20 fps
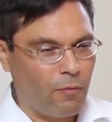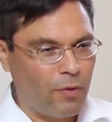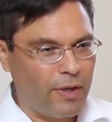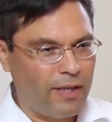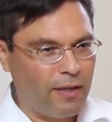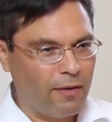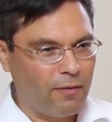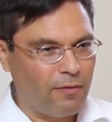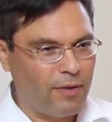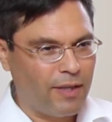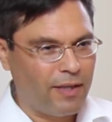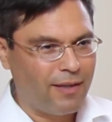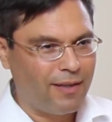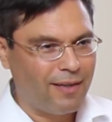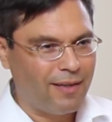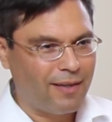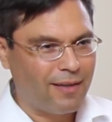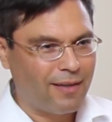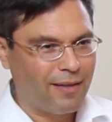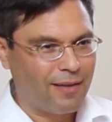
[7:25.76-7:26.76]

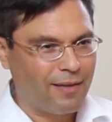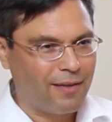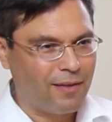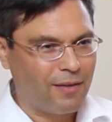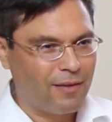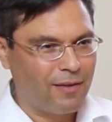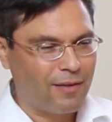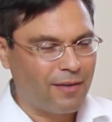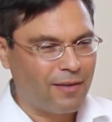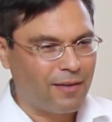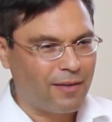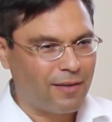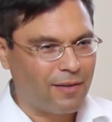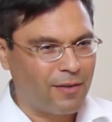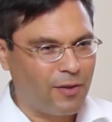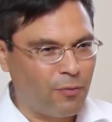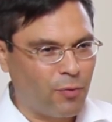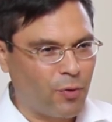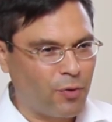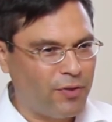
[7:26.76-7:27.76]
We
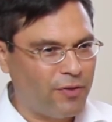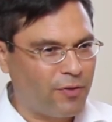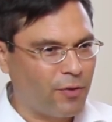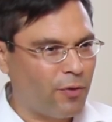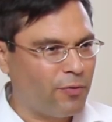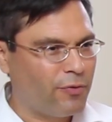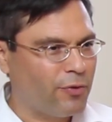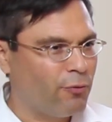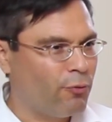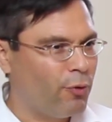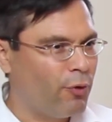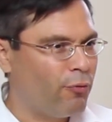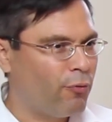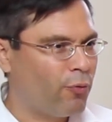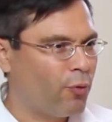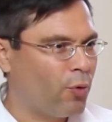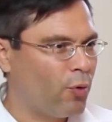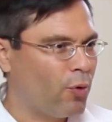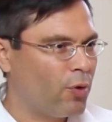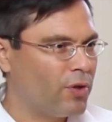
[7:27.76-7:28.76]
devotees often
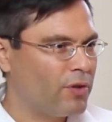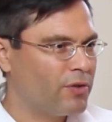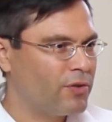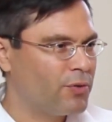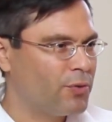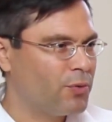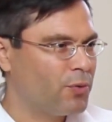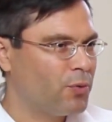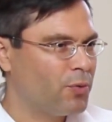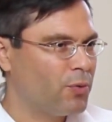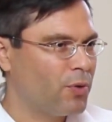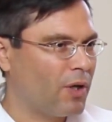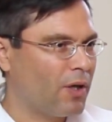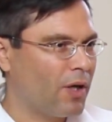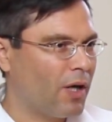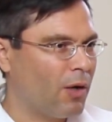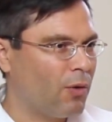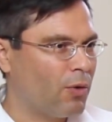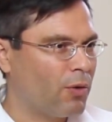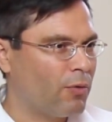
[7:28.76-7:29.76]
refer to
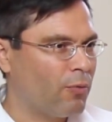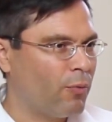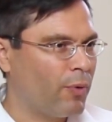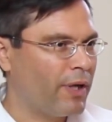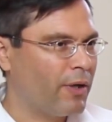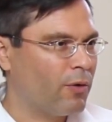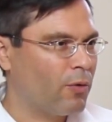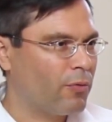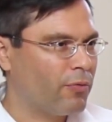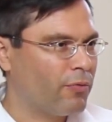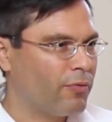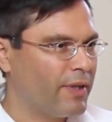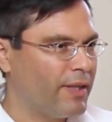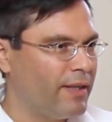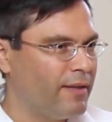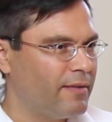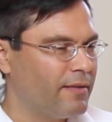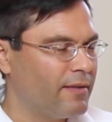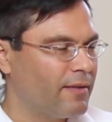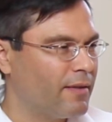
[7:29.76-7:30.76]
our way of
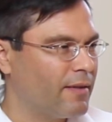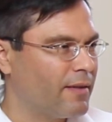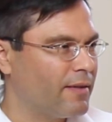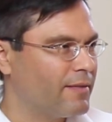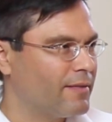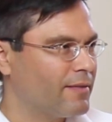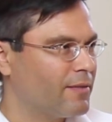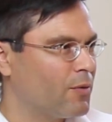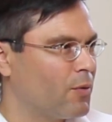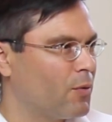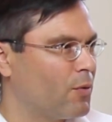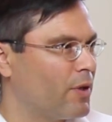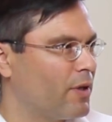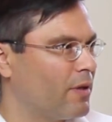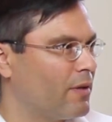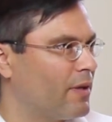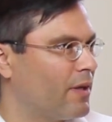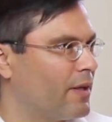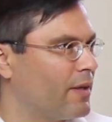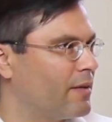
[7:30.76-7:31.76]
eating as,
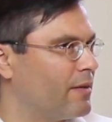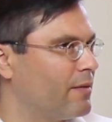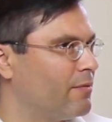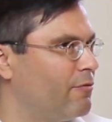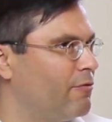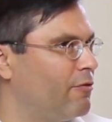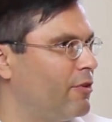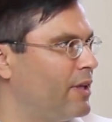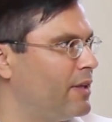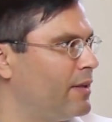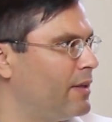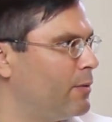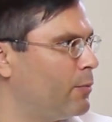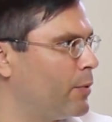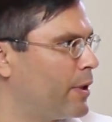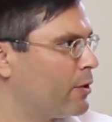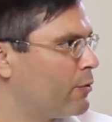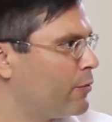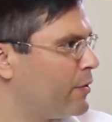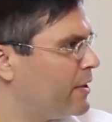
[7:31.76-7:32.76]
like the Vedic
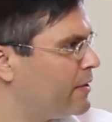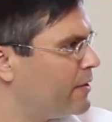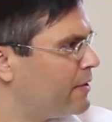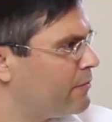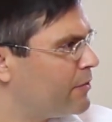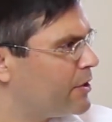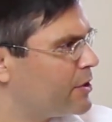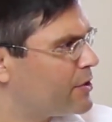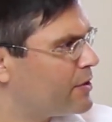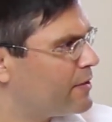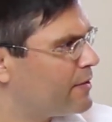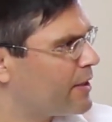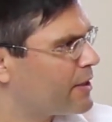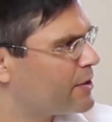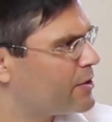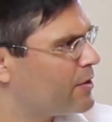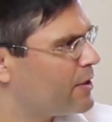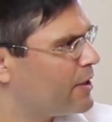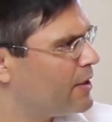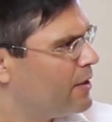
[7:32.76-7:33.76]
way of eating, which is
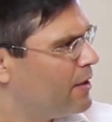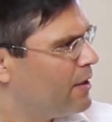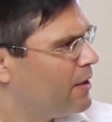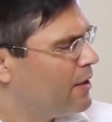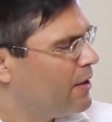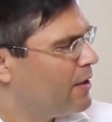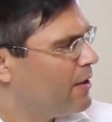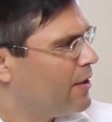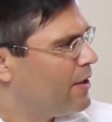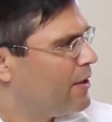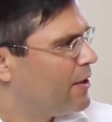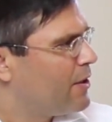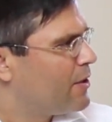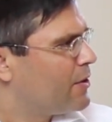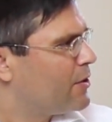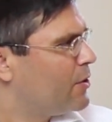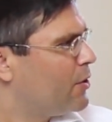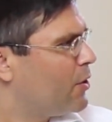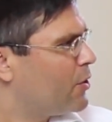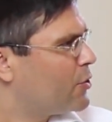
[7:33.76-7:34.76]
actually
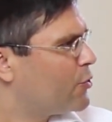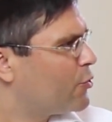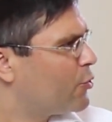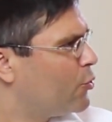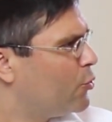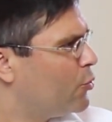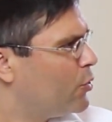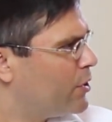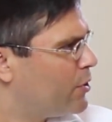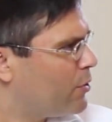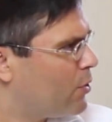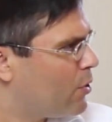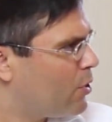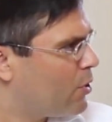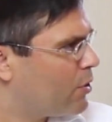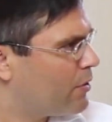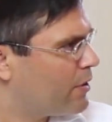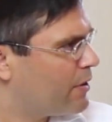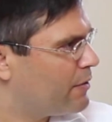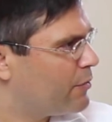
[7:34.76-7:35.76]
not true at
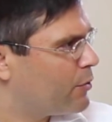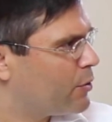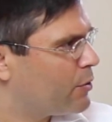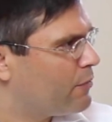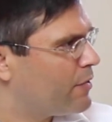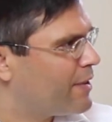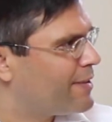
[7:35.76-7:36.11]
all if you